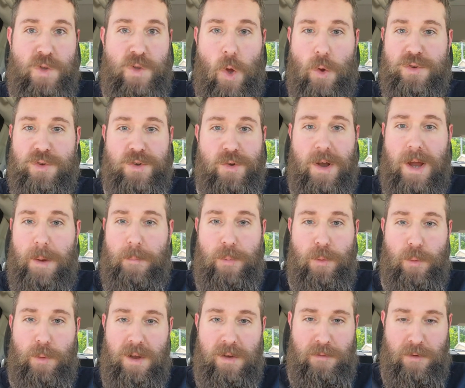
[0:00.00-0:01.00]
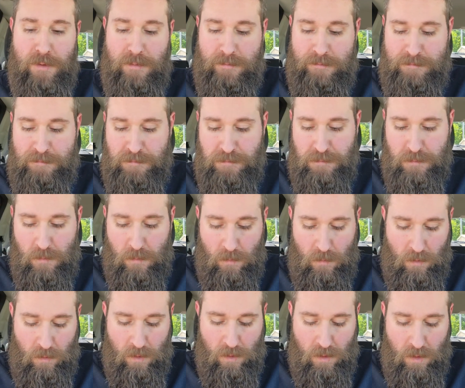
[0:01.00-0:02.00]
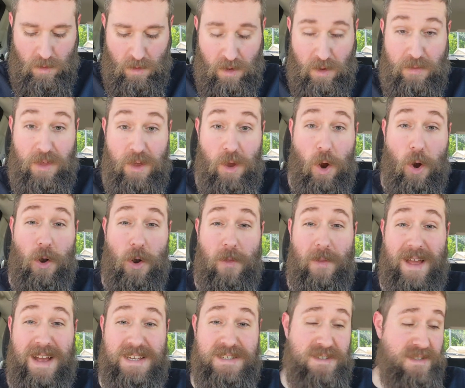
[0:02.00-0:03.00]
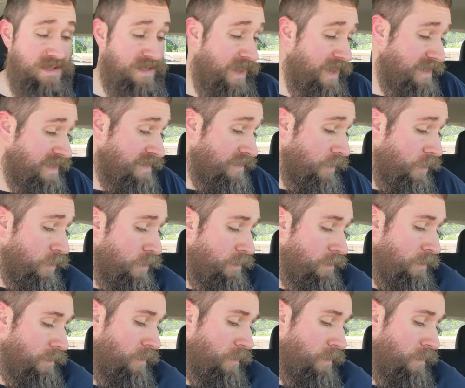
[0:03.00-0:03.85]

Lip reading: toe strap or whatever. They are elasticized though,